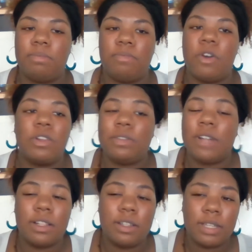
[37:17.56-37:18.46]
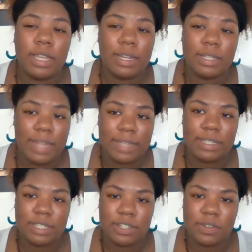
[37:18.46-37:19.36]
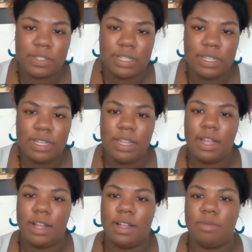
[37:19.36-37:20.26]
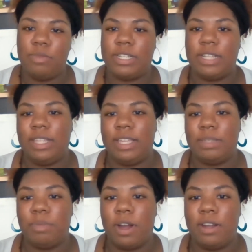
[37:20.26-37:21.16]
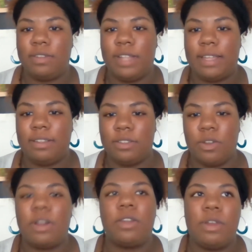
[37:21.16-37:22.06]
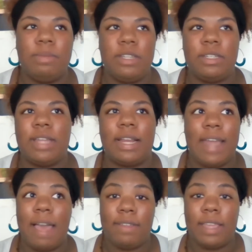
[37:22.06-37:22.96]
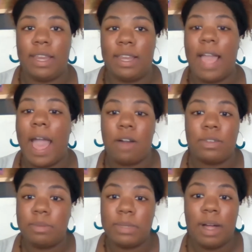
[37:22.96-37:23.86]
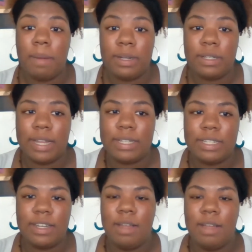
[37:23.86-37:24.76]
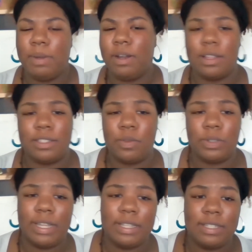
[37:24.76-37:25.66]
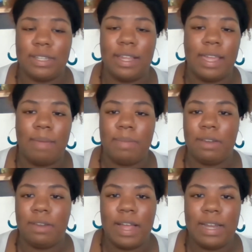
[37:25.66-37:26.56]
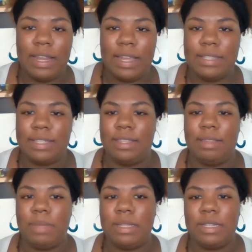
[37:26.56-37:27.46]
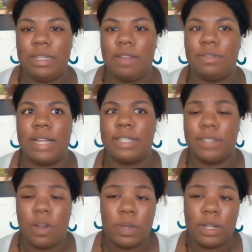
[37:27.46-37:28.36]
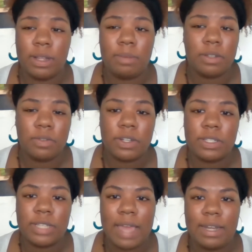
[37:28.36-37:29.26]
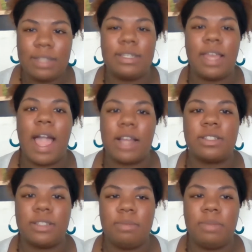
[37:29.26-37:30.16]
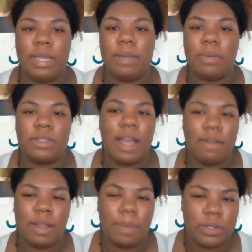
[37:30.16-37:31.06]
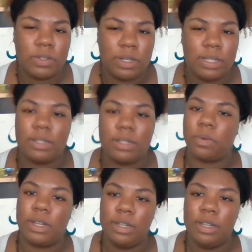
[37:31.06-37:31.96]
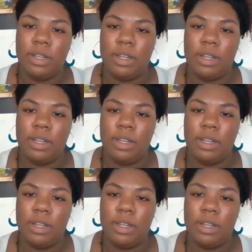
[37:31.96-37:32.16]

folks of color getting elected generally, which I think is part of like Laurie mentioned, like navigating how to become an elected, but also relates to like campaign finance and the ability of like low-income diverse candidates to actually be able to have the opportunity to run.